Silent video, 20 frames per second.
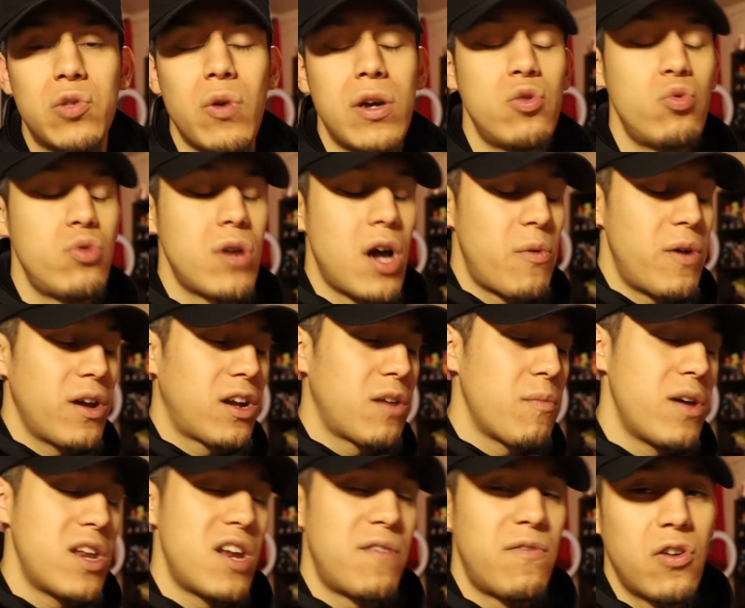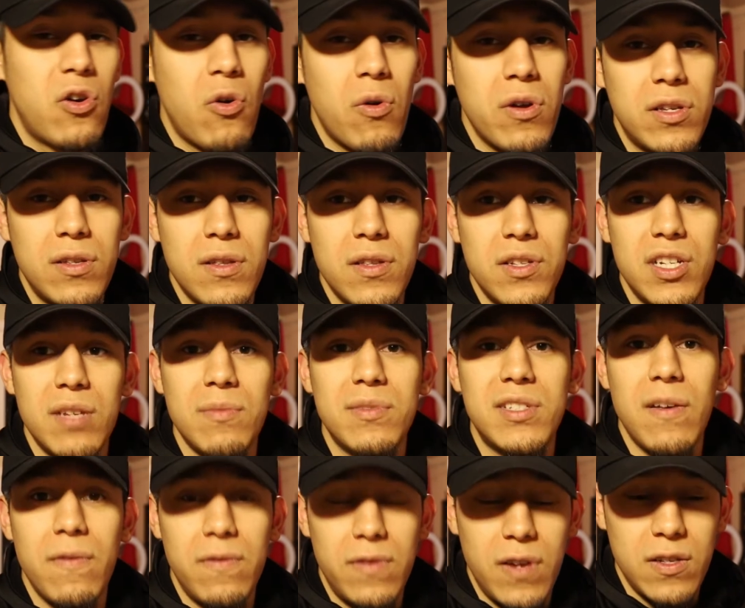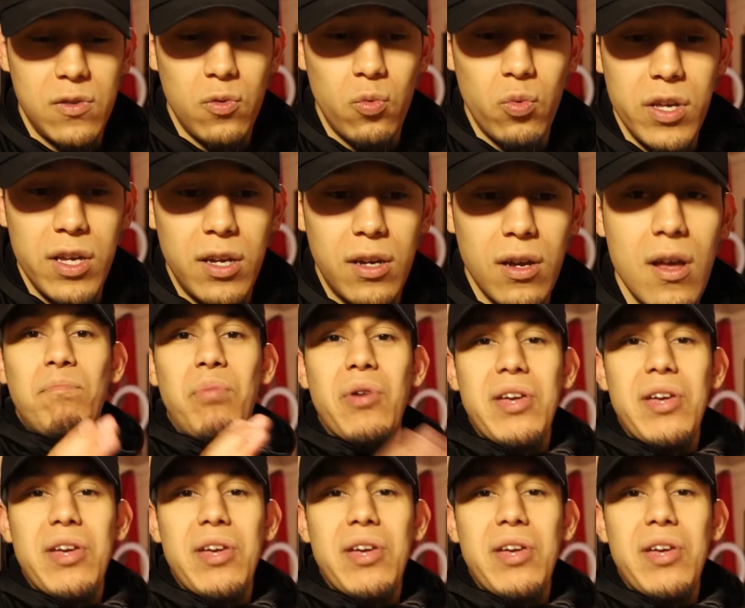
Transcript: so I do not recommend ever going to the gym 7 days a week.